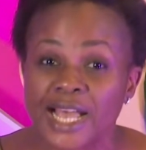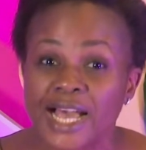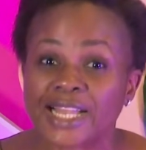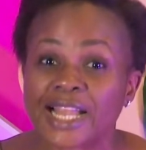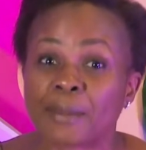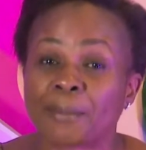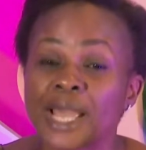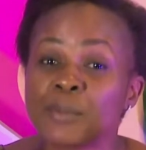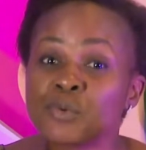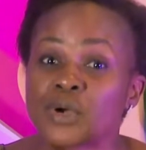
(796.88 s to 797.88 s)
And our
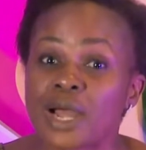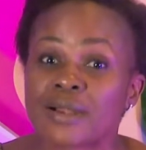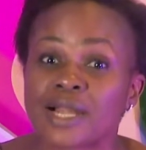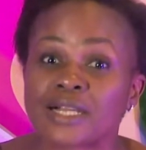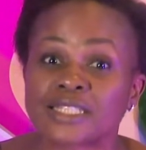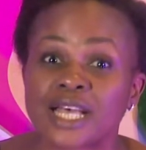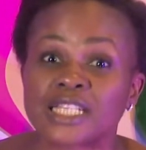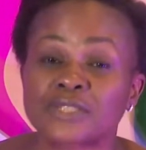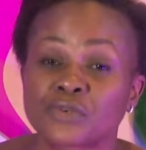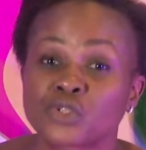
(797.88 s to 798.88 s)
Bible
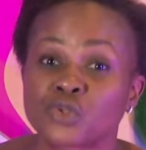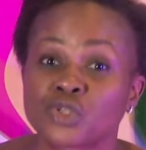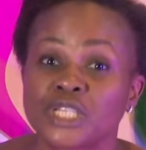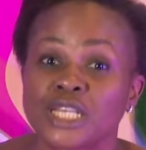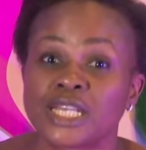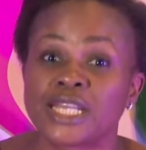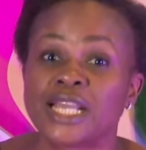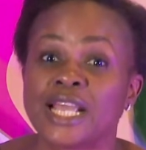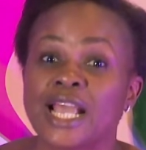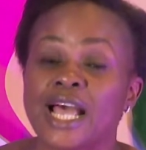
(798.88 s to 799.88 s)
characters for today
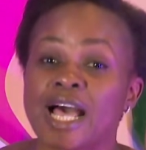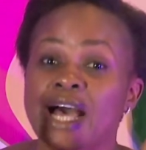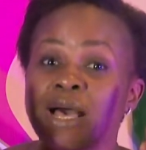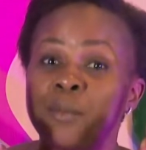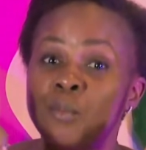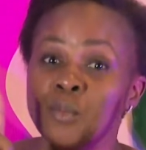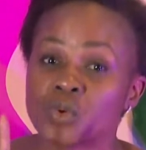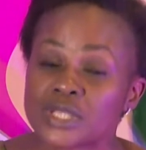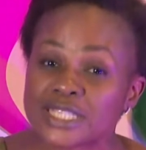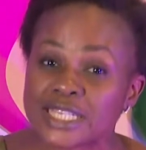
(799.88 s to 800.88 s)
are
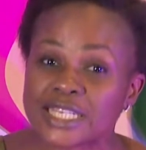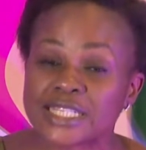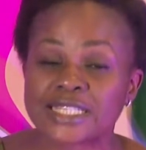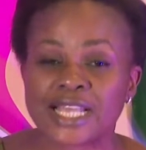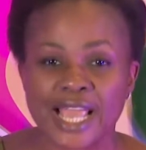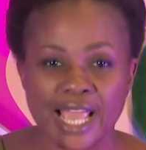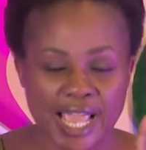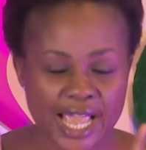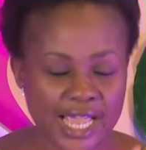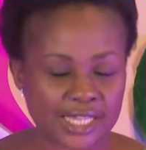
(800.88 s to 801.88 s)
Moses
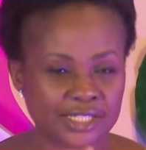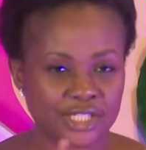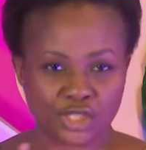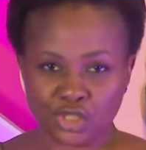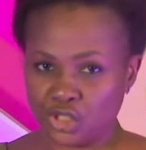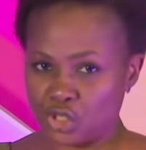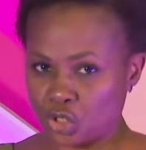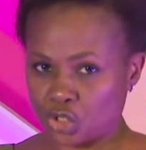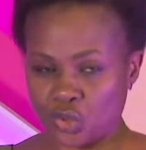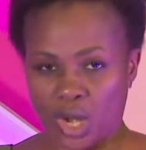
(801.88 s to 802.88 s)
and
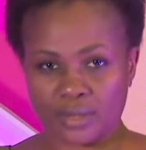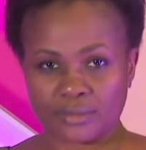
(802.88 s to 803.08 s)
Joshua.